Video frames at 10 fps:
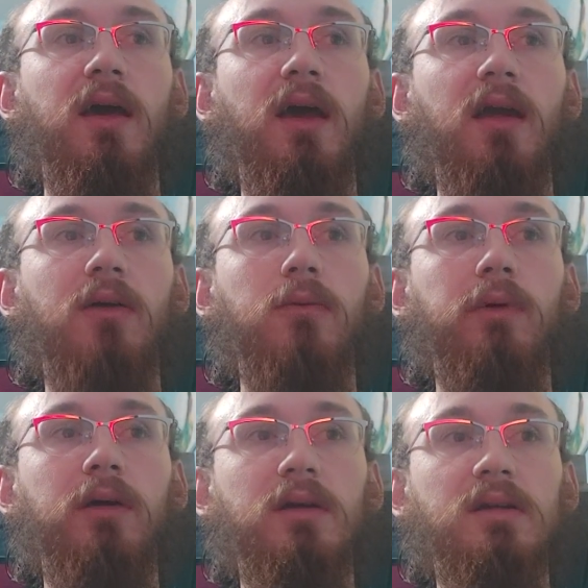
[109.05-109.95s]
And it
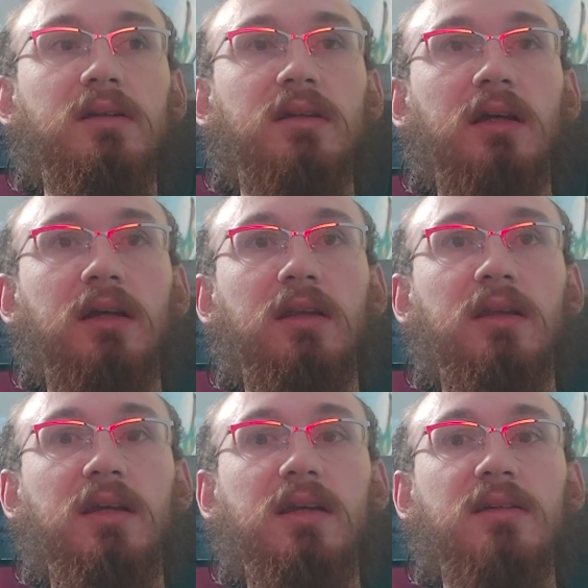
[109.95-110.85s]
was
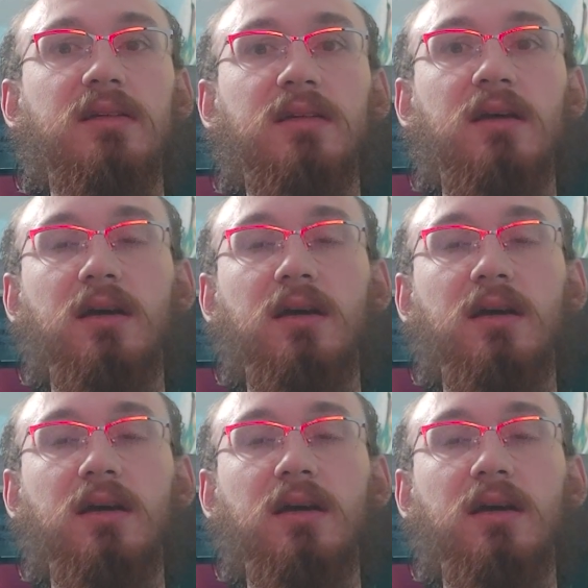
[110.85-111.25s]
these,